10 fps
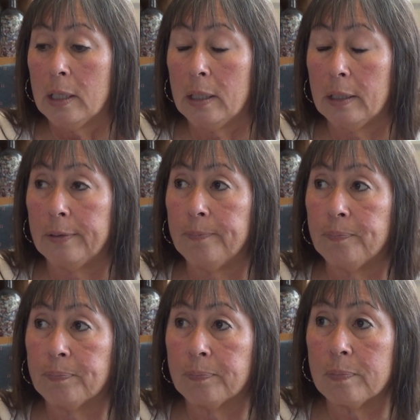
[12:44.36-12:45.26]

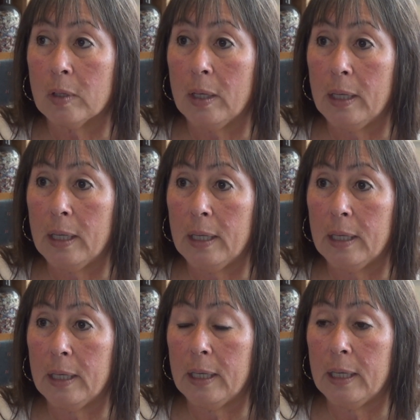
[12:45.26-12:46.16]

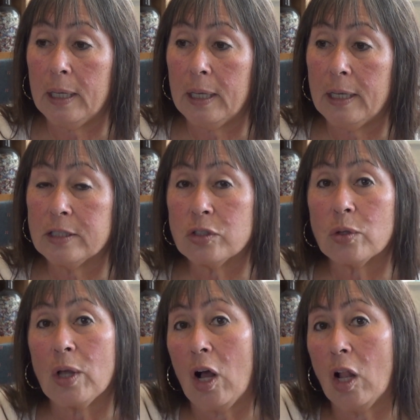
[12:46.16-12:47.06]
And so
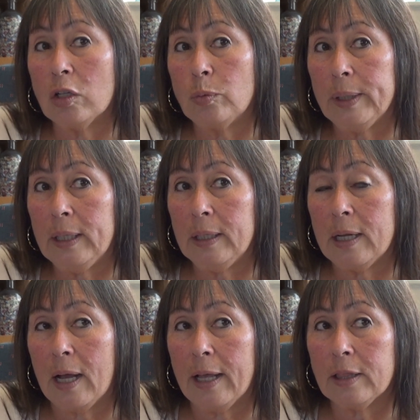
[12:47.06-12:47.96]
the
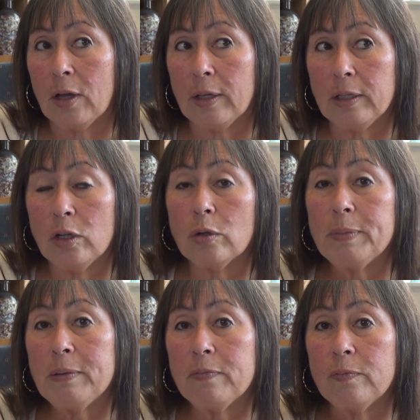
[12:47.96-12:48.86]
Halloween, I thought, you know, it'd
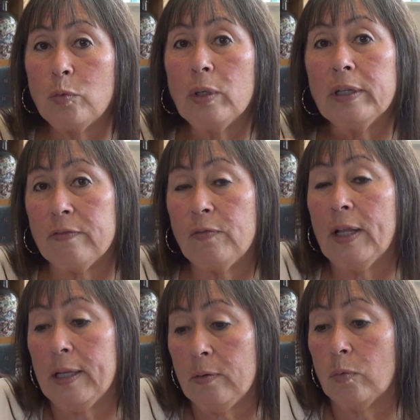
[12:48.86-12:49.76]
be really
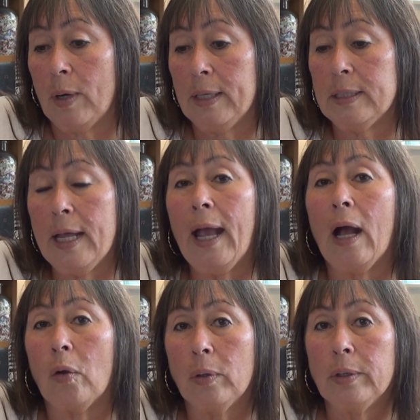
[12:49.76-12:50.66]
fun right
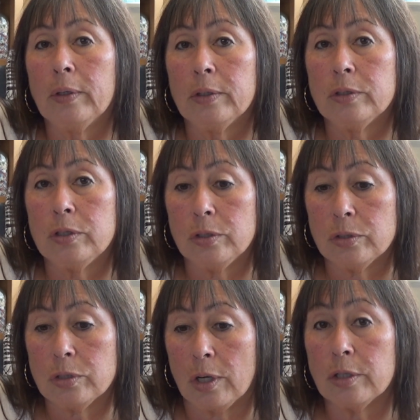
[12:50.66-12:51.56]
now to
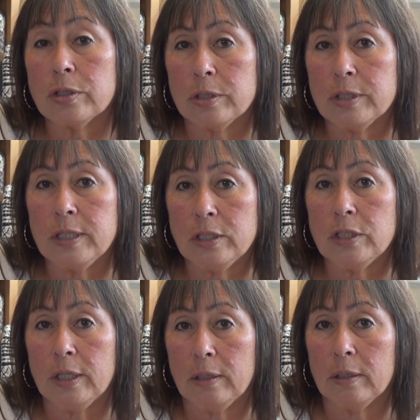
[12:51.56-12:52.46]
start
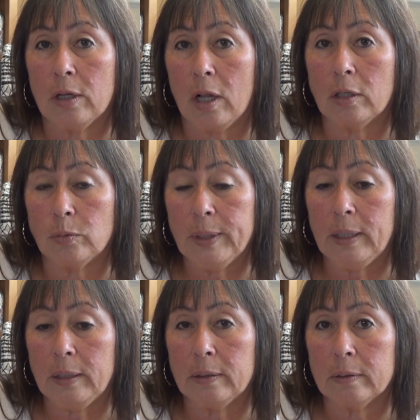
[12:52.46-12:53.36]
stitching
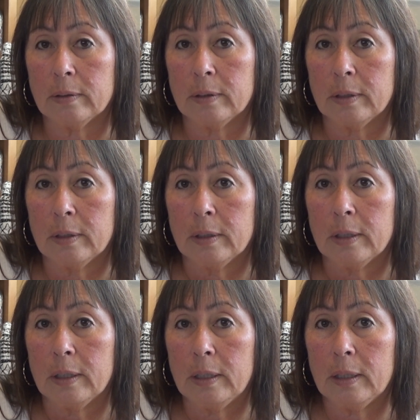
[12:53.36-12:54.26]
Halloween.
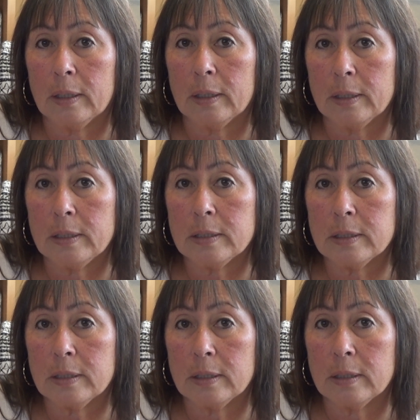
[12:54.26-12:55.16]

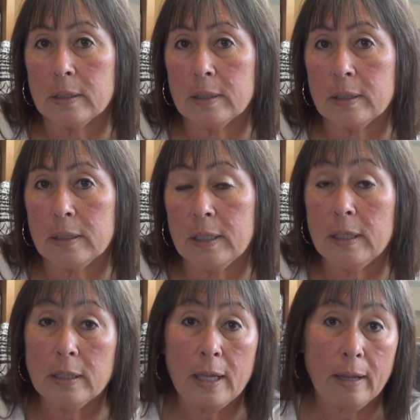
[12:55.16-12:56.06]
And
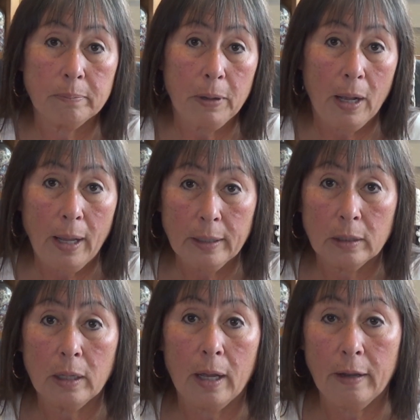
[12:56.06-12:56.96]
in that
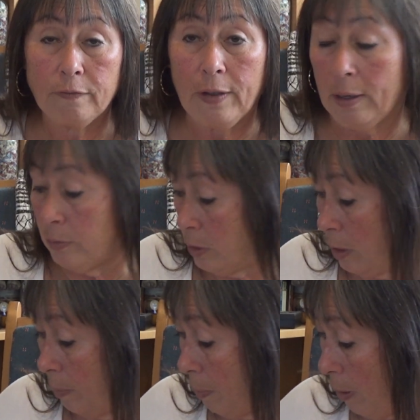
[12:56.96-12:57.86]
pile, I found
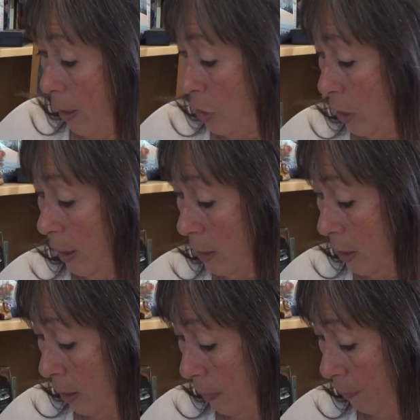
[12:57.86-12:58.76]
a project